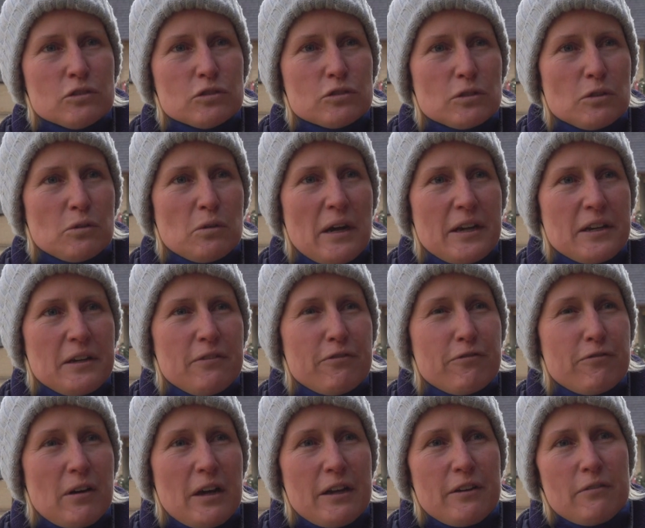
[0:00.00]
So I
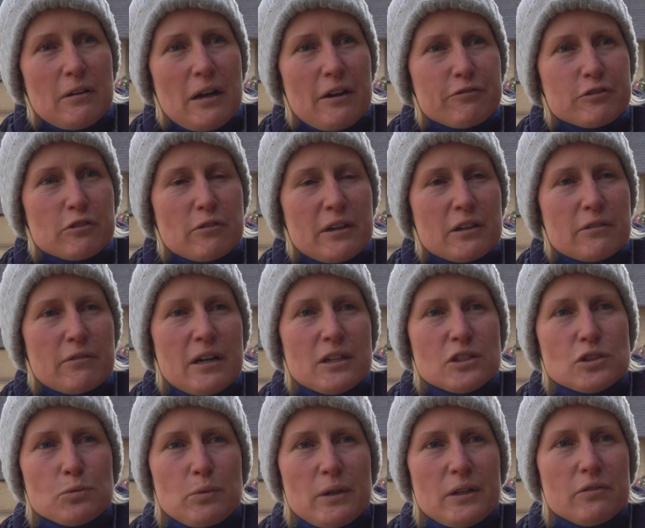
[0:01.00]
after I
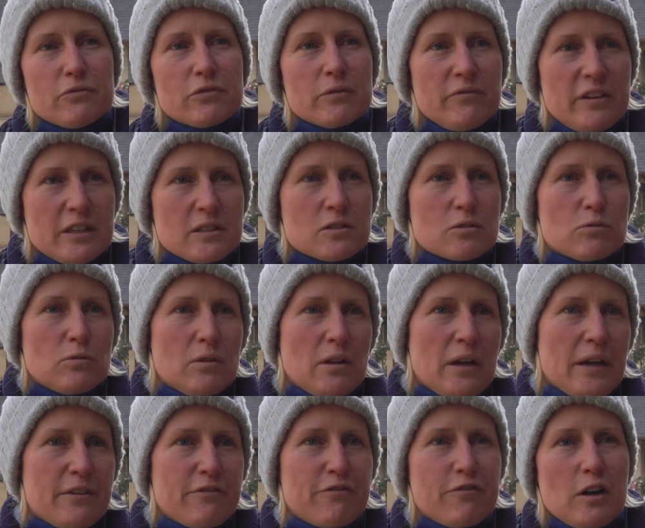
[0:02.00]
graduated from vet school,
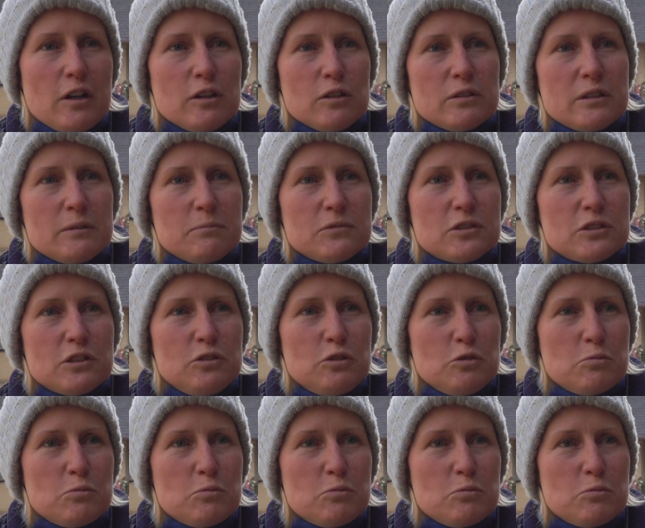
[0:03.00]
I followed him to